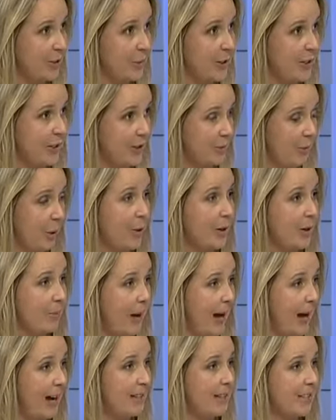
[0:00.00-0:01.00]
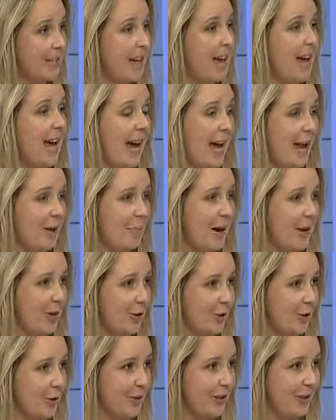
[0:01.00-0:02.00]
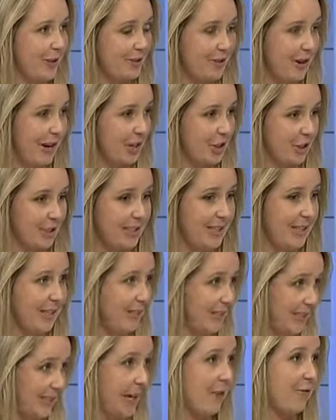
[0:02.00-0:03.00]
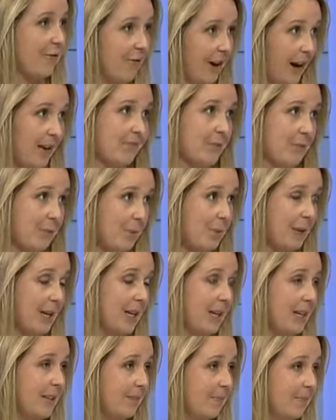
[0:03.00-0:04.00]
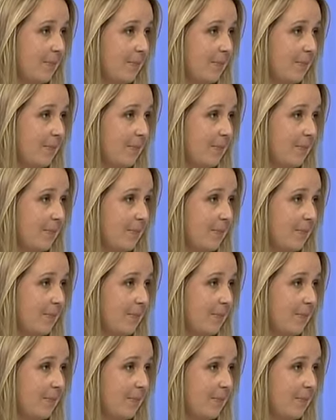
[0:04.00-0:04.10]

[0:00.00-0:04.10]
we just spoke about and make sure that they're actually safe right from the beginning.